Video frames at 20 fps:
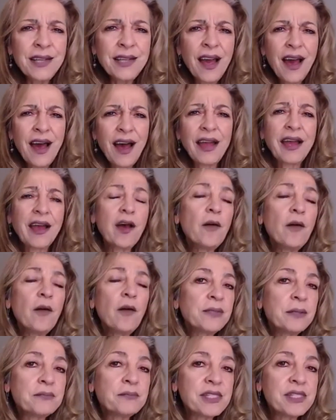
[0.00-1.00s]
I help
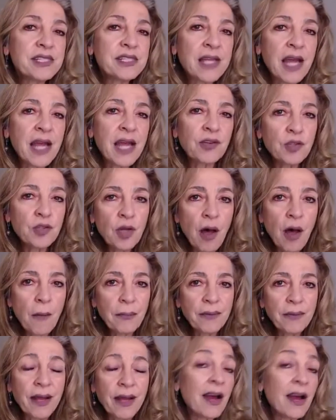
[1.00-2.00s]
them stand up.
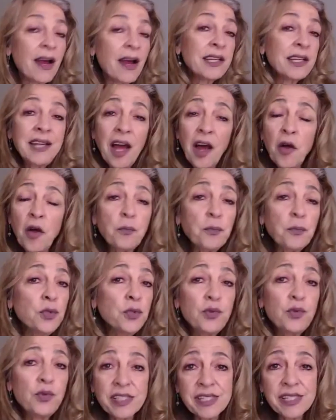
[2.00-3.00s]
And I can help you
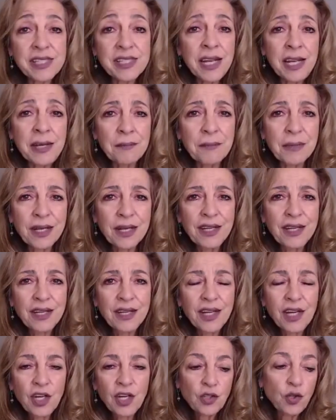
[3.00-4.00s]
the same.
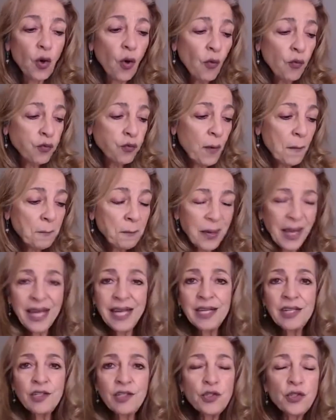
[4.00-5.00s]
Go from
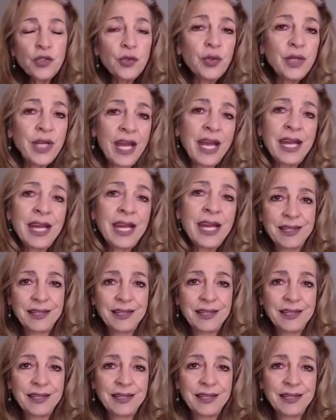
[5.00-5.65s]
pain to gain.